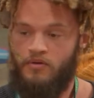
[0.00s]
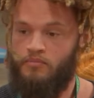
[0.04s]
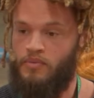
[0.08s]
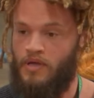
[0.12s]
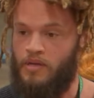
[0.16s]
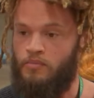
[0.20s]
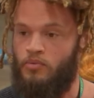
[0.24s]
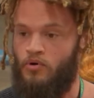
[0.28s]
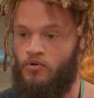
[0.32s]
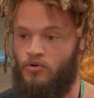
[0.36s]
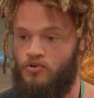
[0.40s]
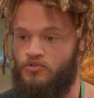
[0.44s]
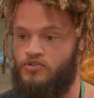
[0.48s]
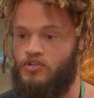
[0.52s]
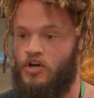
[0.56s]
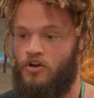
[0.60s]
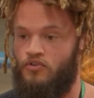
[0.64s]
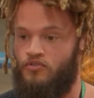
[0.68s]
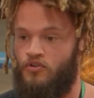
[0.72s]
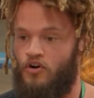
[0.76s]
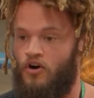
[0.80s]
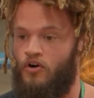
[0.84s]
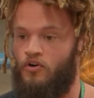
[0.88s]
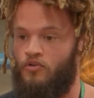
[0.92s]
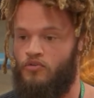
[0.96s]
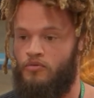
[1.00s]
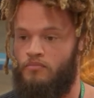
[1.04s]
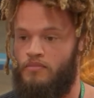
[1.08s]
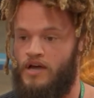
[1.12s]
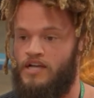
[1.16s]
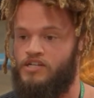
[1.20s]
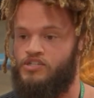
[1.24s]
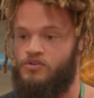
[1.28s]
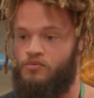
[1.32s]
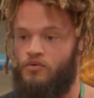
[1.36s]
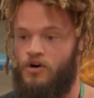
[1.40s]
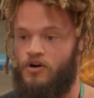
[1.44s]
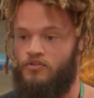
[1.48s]
people who don't hold a
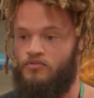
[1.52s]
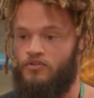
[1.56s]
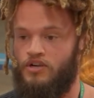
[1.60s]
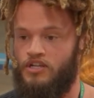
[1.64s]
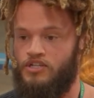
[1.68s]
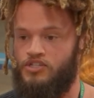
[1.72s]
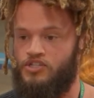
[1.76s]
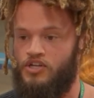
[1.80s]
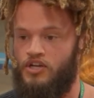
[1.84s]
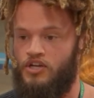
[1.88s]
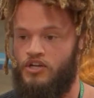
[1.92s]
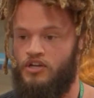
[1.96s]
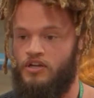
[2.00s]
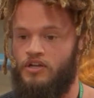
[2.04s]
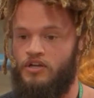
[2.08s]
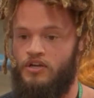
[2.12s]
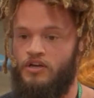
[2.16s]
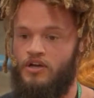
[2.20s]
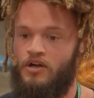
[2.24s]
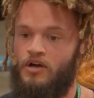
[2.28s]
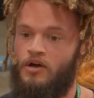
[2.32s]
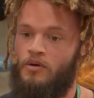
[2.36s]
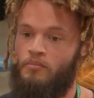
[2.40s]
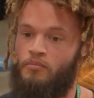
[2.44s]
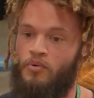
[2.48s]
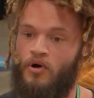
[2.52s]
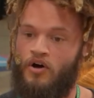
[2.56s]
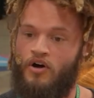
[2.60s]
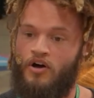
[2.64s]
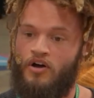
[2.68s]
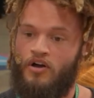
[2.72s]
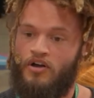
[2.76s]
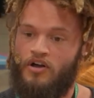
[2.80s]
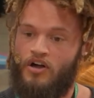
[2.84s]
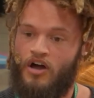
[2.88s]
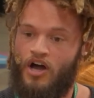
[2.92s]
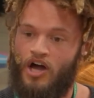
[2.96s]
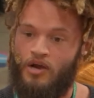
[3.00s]
major world religion.
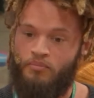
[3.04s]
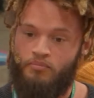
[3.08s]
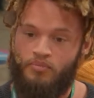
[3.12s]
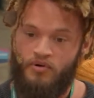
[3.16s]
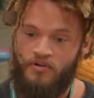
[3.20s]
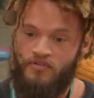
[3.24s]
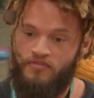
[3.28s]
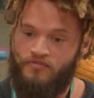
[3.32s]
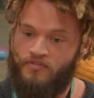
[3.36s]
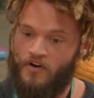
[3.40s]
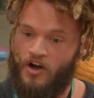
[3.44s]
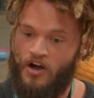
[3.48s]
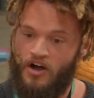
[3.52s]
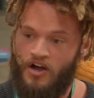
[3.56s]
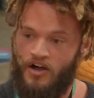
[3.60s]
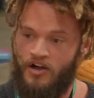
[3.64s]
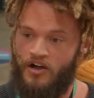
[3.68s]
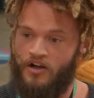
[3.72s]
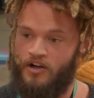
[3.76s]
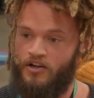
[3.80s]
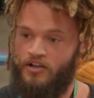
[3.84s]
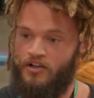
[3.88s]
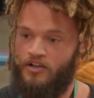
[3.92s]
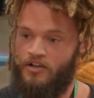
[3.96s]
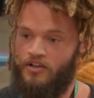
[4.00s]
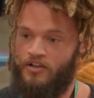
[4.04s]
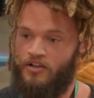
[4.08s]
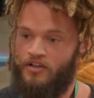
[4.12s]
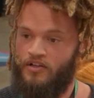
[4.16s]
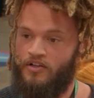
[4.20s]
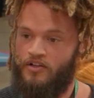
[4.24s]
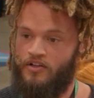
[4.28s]
But I prefer